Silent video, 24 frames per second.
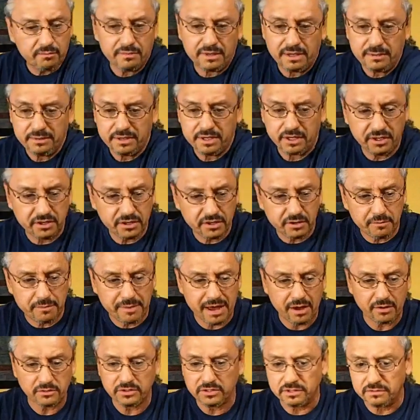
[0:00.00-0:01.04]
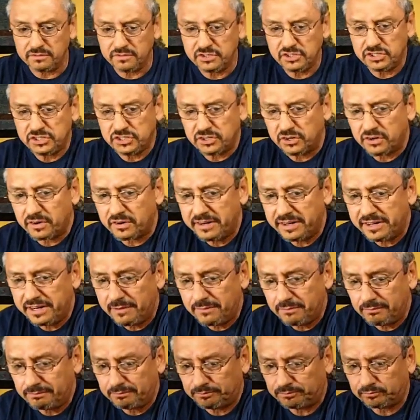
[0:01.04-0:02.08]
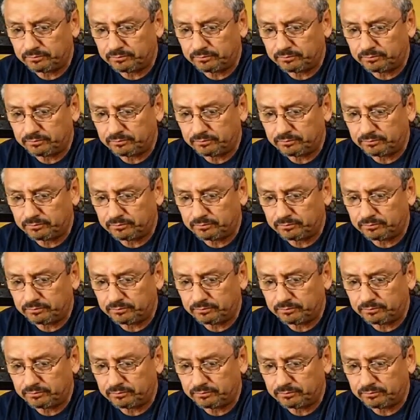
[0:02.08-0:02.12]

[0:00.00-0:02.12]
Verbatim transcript: maybe a good amount of sugar in it